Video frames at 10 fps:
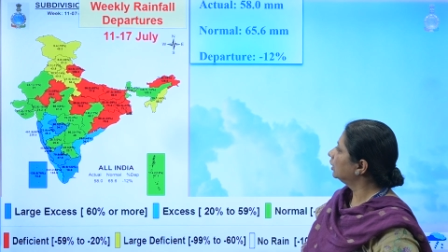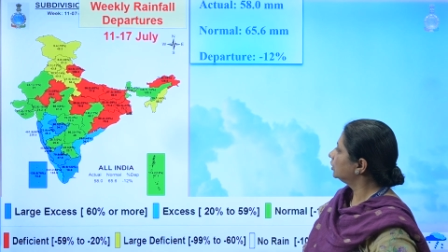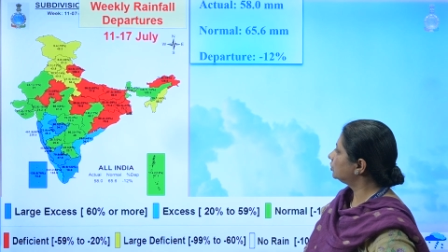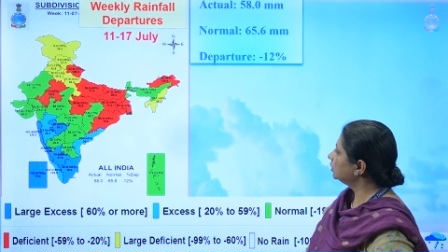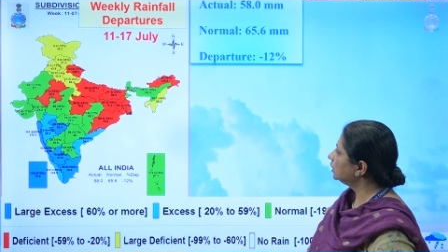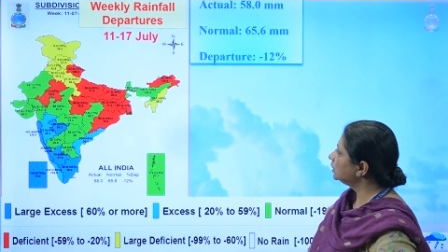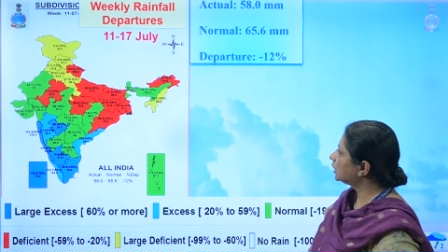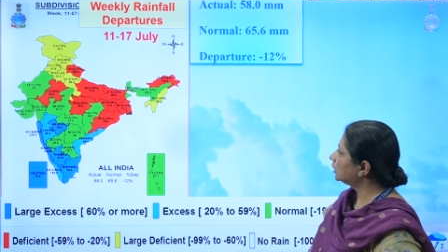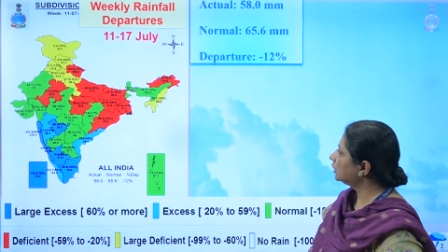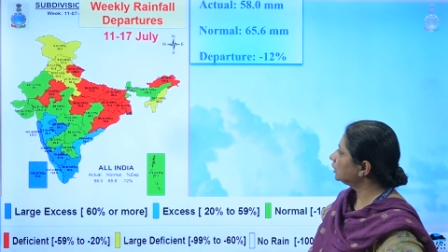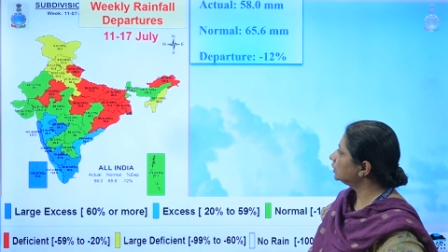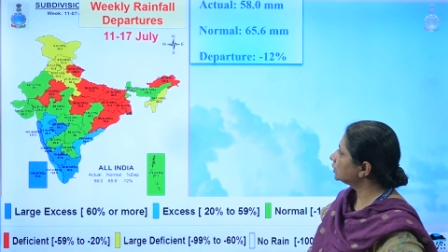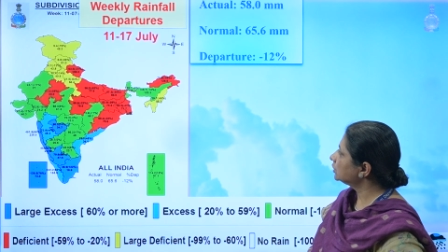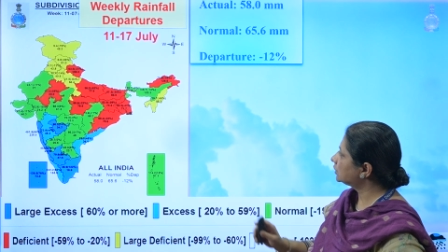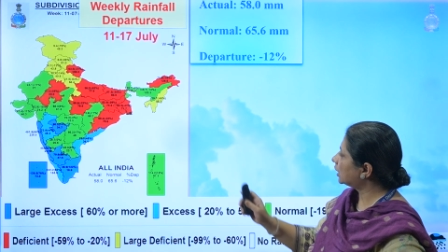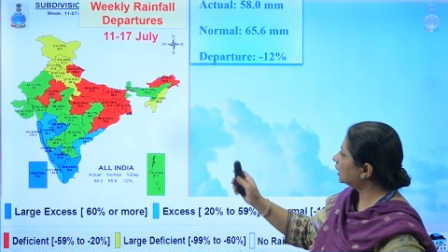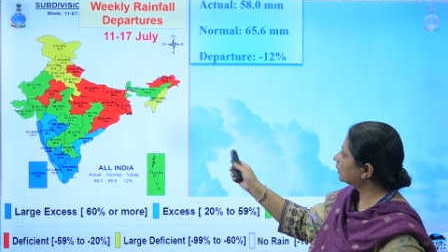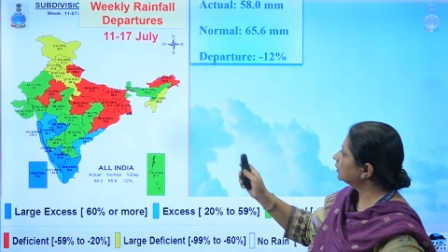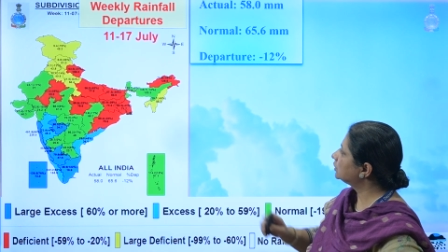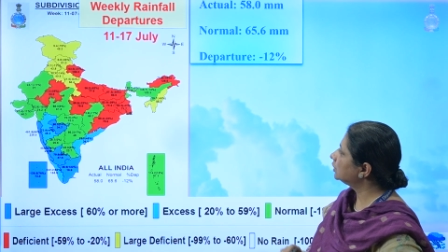So these are the regions
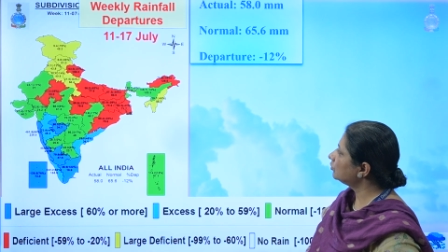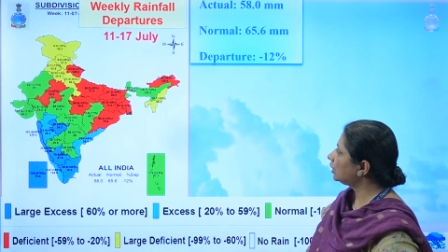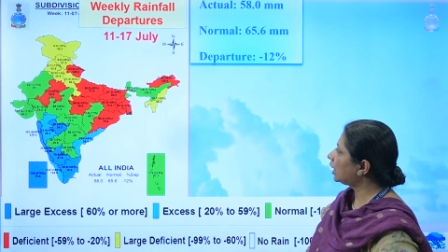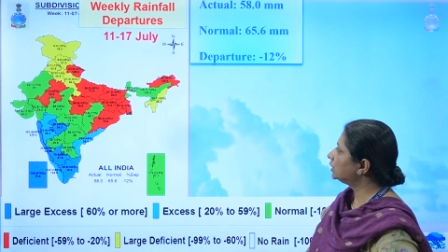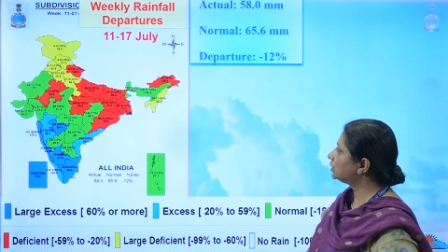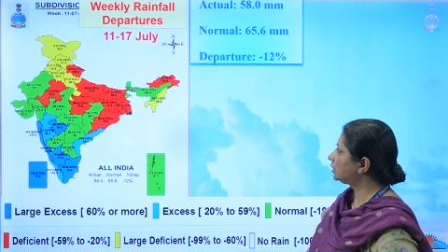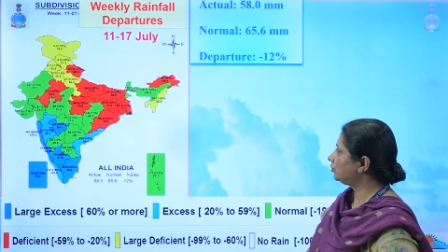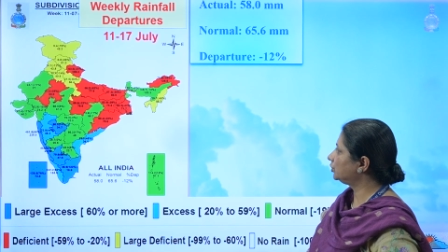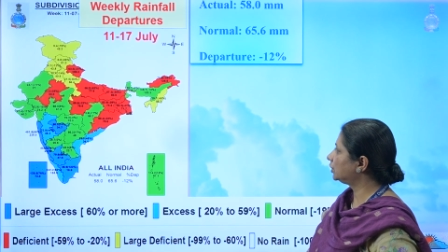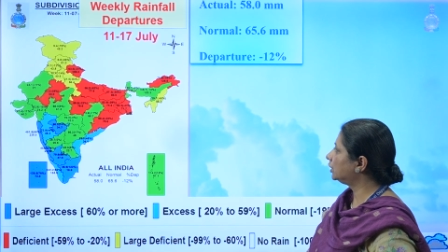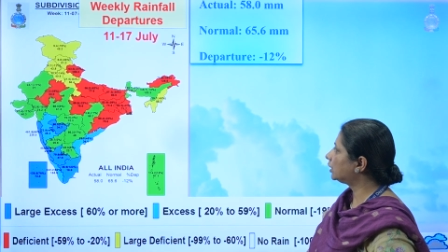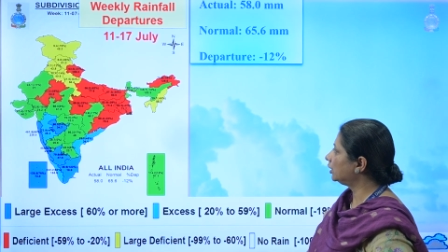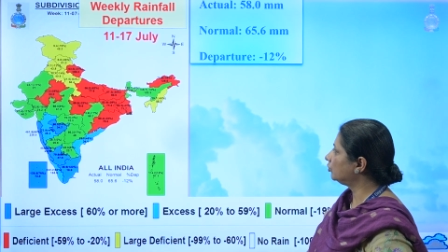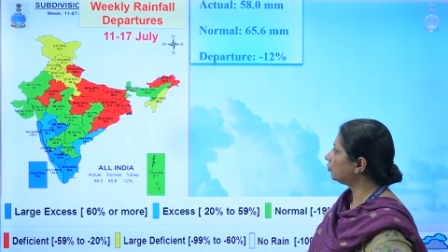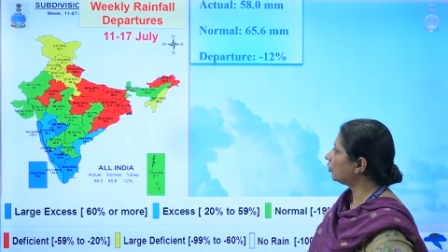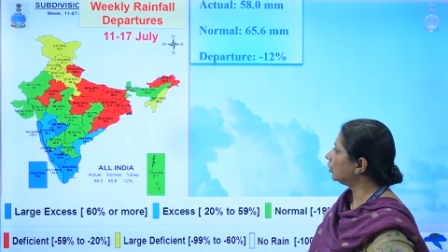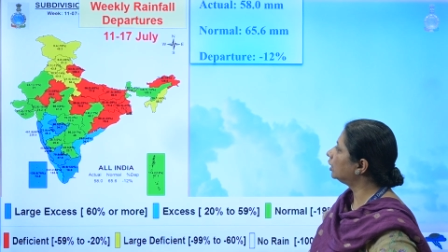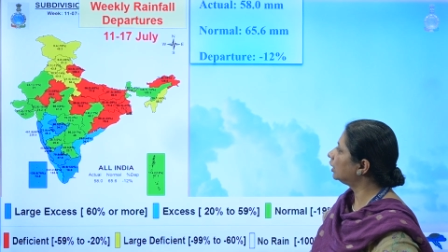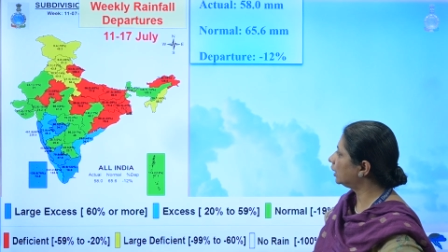that received large deficient rainfall,